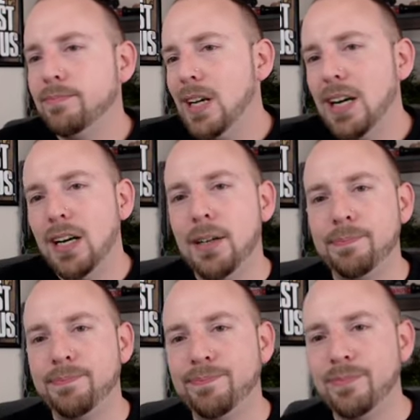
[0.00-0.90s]
Uh,
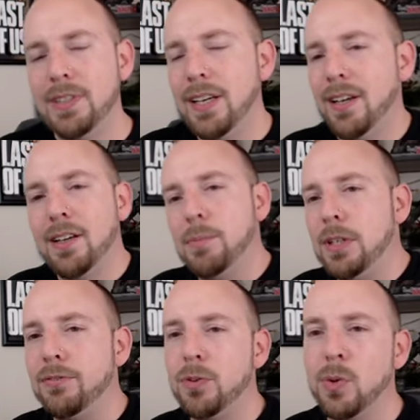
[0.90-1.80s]
yeah, I mean,
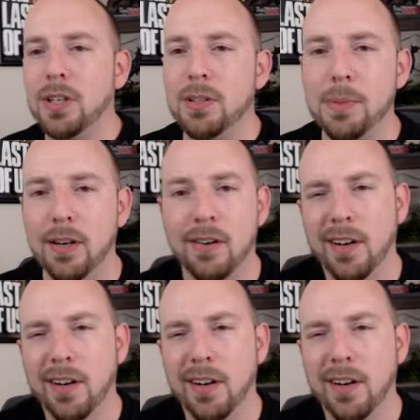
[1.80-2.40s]
if you want it to be Aaron,